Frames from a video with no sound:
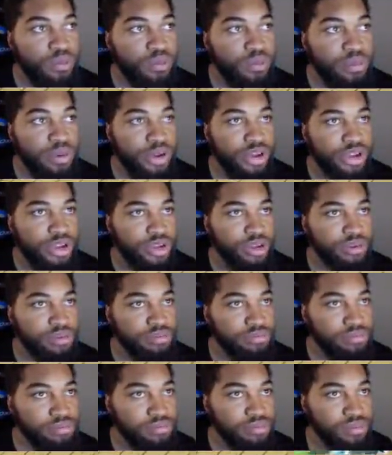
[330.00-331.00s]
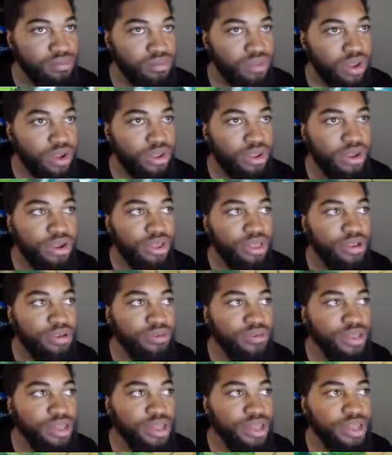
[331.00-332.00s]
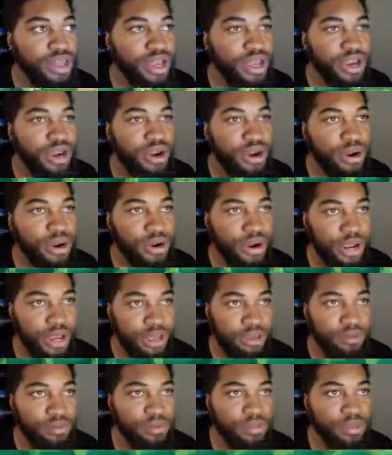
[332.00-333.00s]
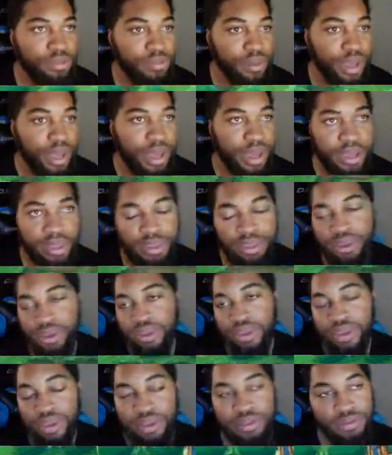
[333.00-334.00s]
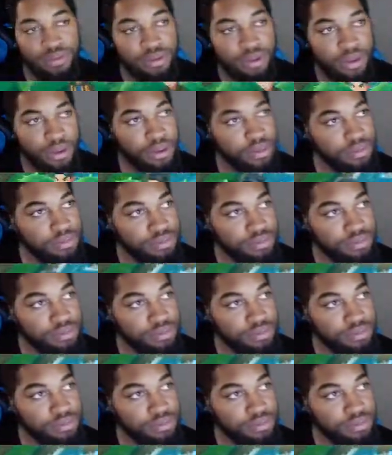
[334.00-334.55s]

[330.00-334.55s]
But are they gonna really let her in with the bag? They did, so